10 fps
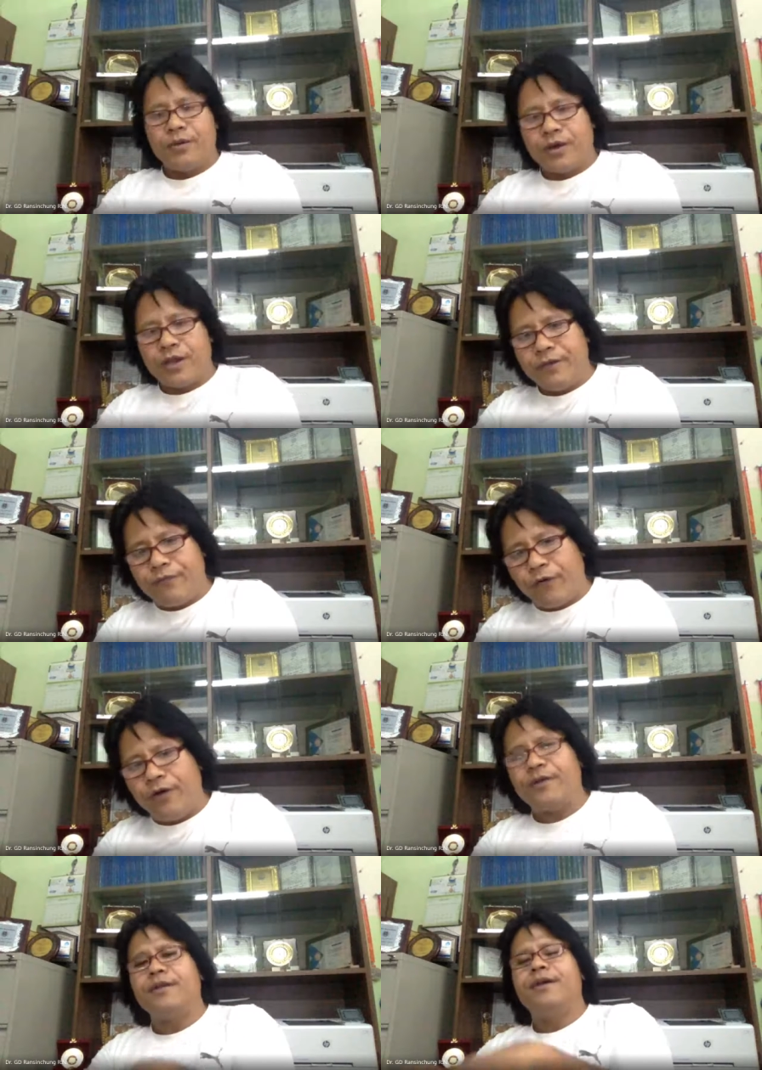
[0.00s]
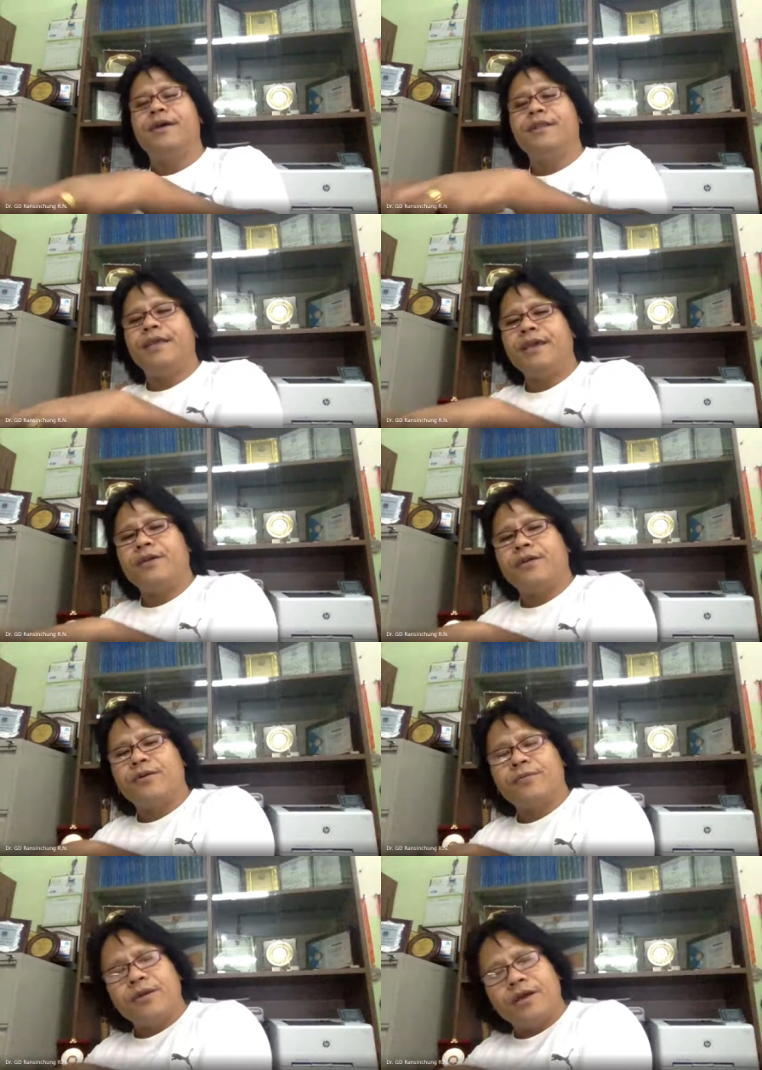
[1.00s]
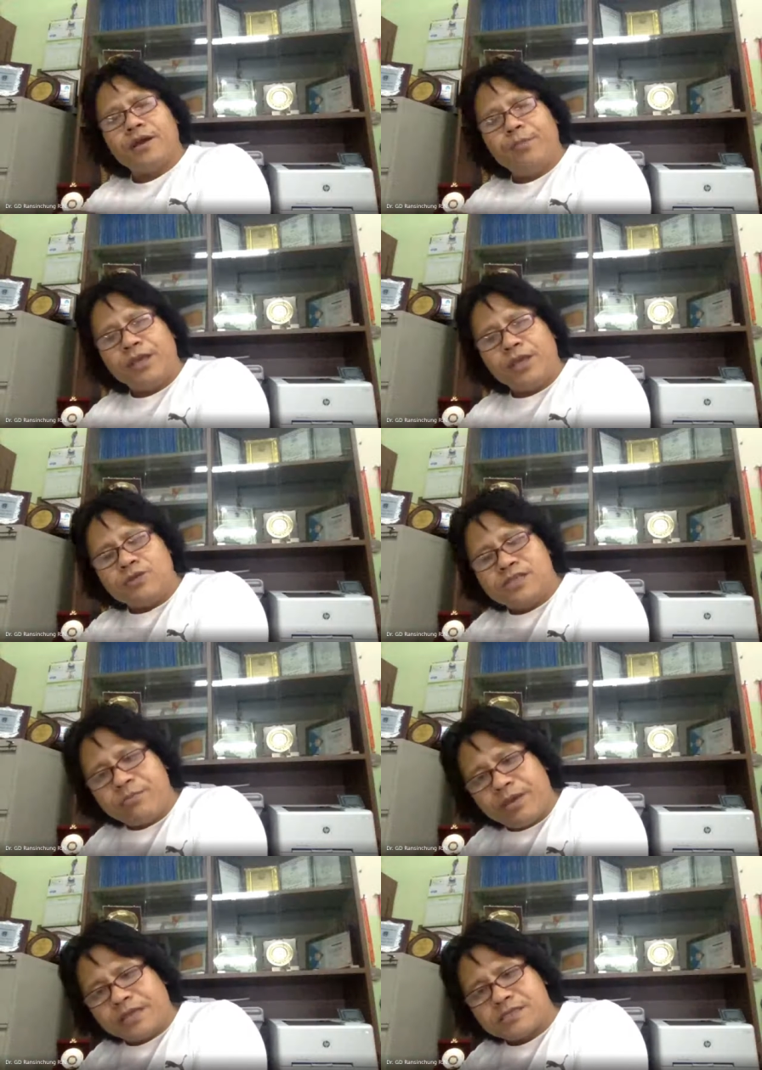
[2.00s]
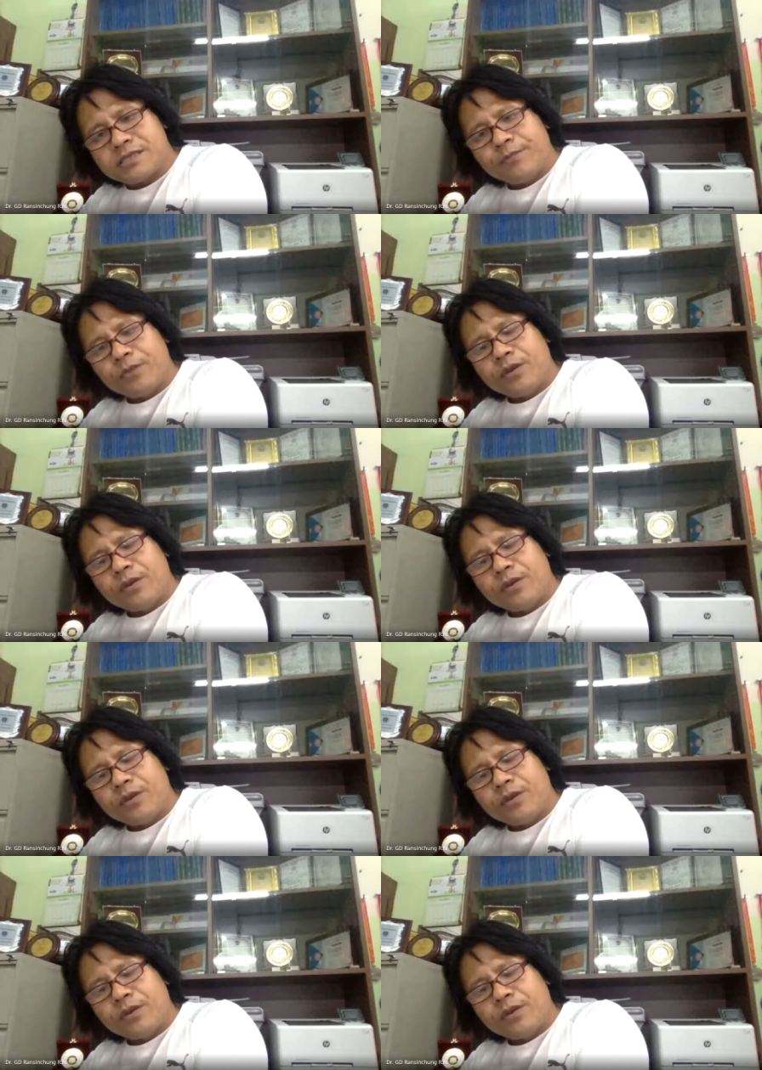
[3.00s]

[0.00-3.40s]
okay, for the PQC mix